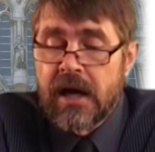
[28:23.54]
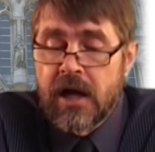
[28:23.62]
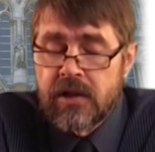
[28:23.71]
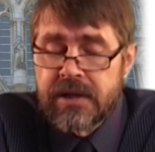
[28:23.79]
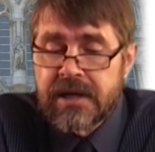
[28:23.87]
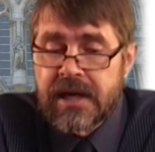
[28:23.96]

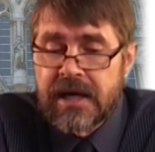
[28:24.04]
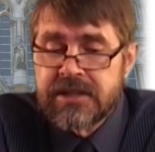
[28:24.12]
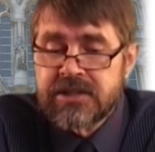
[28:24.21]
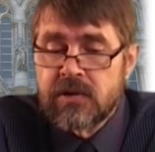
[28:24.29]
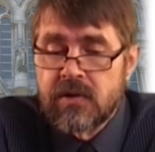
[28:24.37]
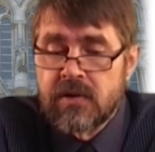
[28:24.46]
Older
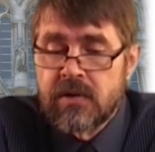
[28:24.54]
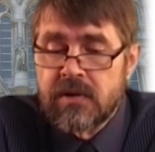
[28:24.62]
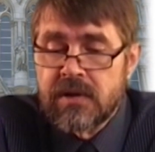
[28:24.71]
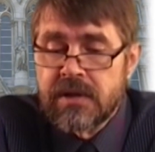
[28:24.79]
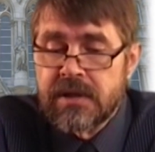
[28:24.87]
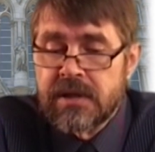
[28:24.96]
case
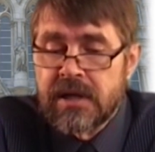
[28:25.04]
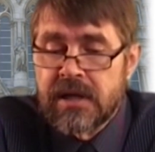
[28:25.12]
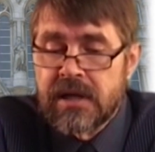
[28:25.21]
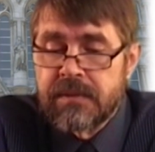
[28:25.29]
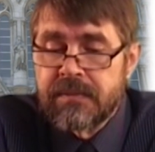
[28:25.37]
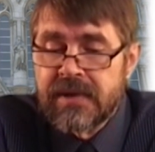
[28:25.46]
law
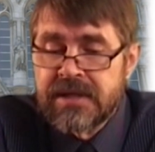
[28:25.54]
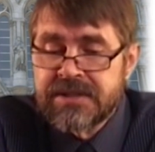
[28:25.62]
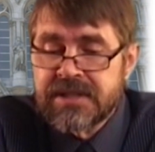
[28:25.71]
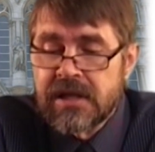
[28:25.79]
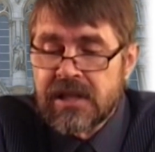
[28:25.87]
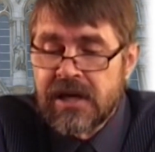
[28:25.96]
in
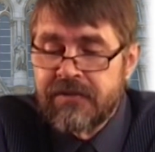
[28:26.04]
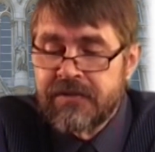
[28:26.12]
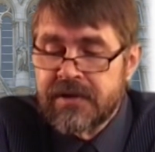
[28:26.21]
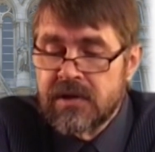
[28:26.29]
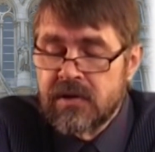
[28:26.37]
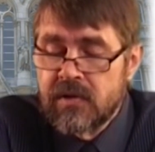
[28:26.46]
South
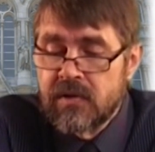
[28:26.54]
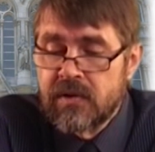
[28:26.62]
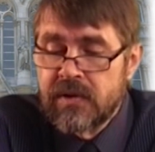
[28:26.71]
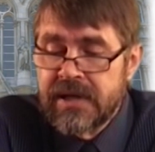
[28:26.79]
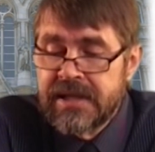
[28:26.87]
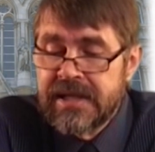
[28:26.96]
African
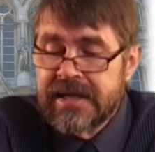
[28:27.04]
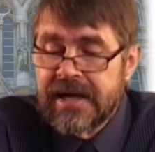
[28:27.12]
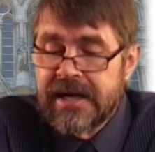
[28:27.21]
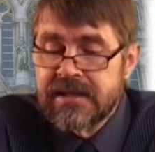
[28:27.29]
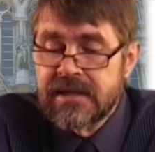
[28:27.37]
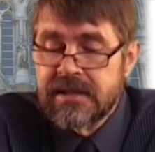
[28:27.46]
law
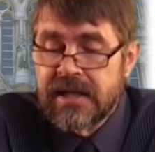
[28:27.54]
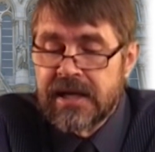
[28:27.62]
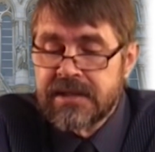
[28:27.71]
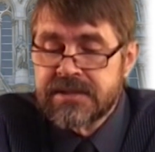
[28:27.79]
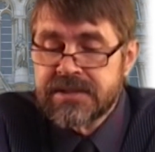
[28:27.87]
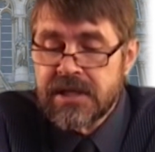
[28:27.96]
indicated
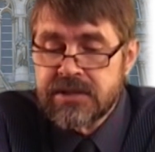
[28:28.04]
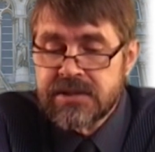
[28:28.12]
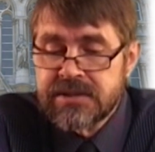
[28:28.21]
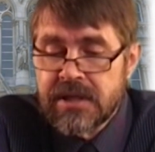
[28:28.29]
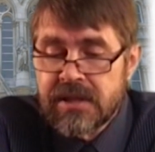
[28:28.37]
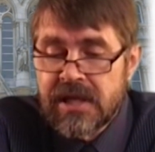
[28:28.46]
that such
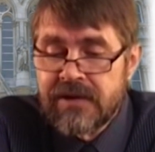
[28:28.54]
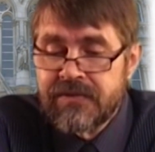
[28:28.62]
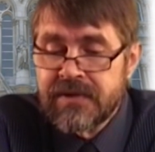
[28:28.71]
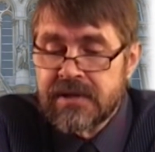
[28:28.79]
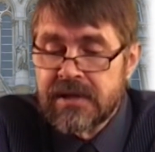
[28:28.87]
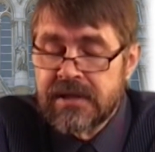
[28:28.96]
a South
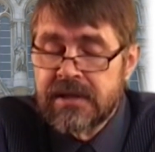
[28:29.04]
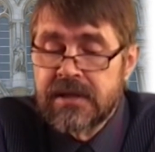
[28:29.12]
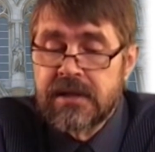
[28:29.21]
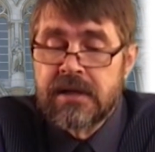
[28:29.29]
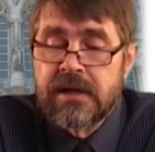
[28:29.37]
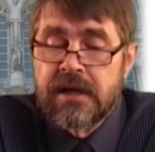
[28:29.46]
African
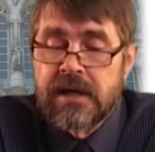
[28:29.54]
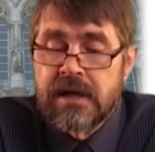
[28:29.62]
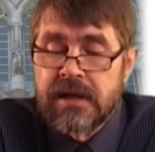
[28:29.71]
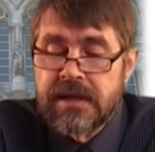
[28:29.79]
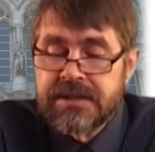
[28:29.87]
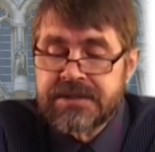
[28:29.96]

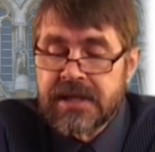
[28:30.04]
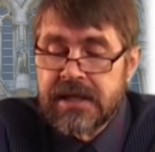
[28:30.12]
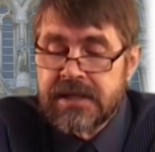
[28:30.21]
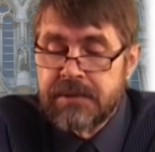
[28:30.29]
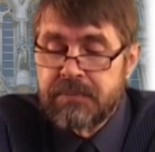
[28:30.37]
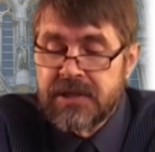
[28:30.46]

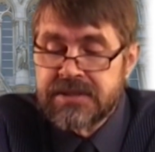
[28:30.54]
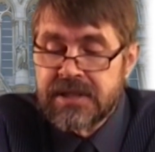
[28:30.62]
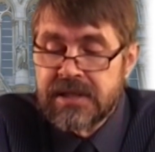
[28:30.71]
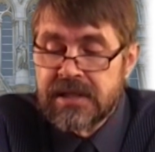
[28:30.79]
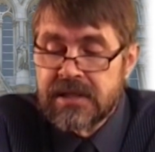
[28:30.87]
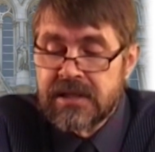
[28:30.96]
estate
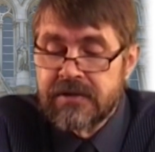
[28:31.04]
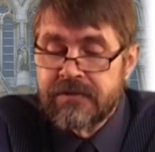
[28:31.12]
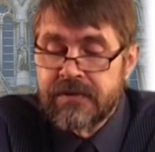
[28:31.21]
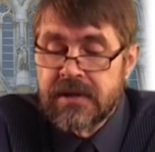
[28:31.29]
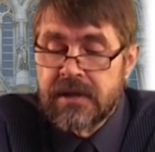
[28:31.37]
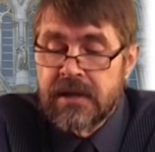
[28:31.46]

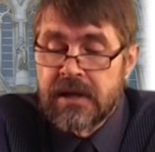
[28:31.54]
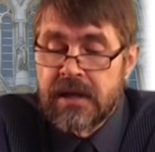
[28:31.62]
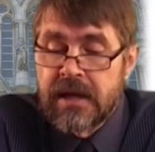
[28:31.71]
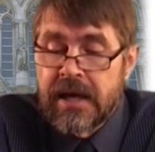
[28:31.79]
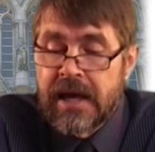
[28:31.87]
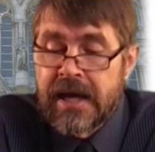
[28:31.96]
representative
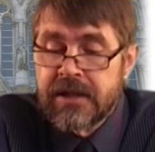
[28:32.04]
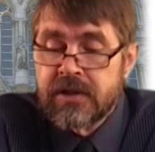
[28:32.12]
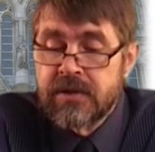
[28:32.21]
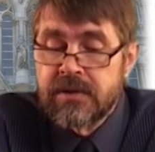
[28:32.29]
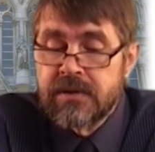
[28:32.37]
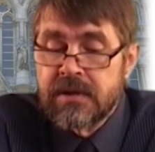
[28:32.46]
had
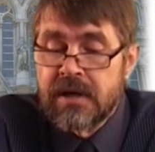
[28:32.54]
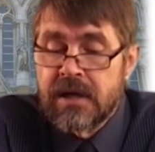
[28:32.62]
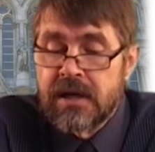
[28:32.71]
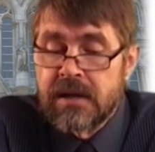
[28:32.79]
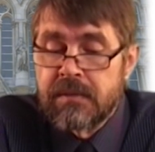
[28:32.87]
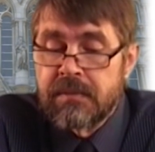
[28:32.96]
to
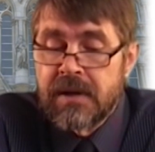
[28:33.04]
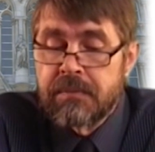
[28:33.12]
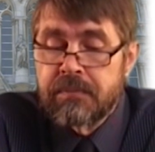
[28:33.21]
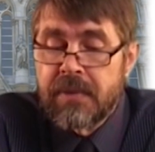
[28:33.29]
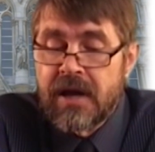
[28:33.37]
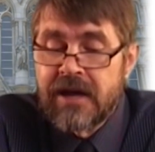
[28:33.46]

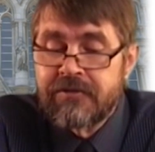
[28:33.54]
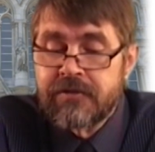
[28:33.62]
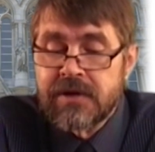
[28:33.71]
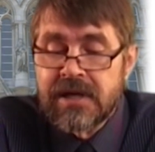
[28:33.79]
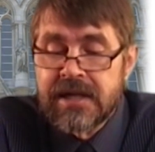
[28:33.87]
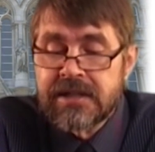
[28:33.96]
apply
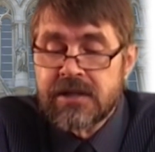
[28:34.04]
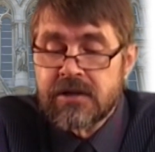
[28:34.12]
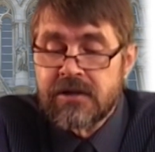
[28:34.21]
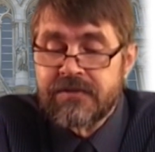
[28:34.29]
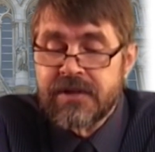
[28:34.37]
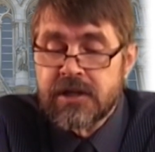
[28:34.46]
for a
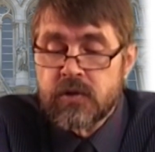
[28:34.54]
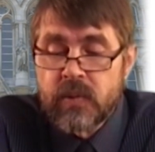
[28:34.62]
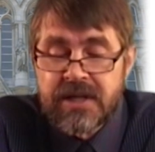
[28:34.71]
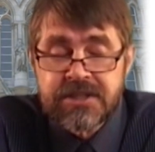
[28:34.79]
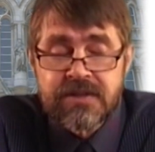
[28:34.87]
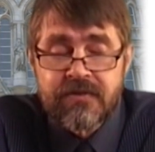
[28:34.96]
letter of
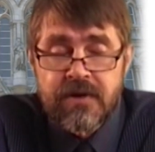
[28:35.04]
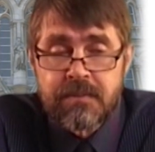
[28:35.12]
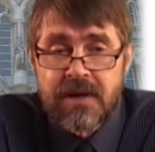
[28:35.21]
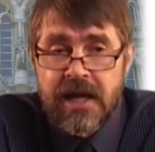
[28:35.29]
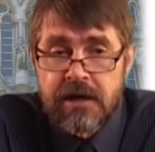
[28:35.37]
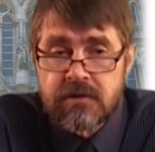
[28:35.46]
request
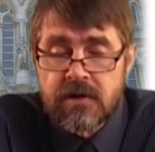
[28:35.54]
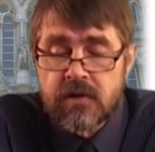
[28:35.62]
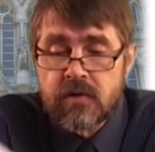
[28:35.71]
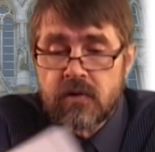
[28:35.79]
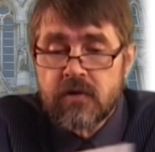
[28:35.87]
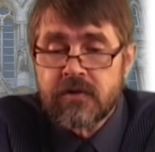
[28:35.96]
from a
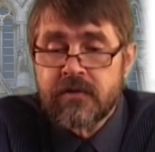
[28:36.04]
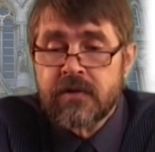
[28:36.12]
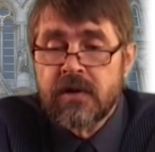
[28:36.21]
local court